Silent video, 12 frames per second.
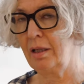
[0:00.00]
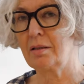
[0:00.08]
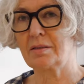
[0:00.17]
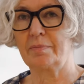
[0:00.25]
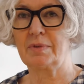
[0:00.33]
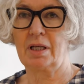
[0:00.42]

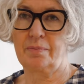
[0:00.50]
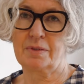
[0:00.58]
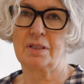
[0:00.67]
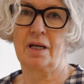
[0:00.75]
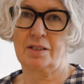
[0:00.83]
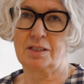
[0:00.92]

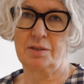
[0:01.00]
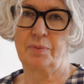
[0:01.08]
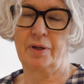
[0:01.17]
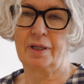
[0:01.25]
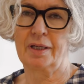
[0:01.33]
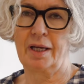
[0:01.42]
sometimes actually
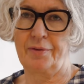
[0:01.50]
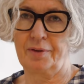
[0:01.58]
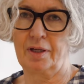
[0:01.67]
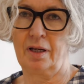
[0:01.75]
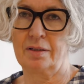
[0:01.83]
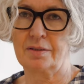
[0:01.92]
working out the
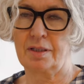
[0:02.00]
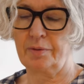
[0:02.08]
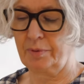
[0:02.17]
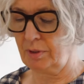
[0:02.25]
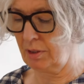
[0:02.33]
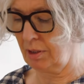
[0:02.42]
colours that I
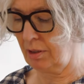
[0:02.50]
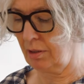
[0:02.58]
want to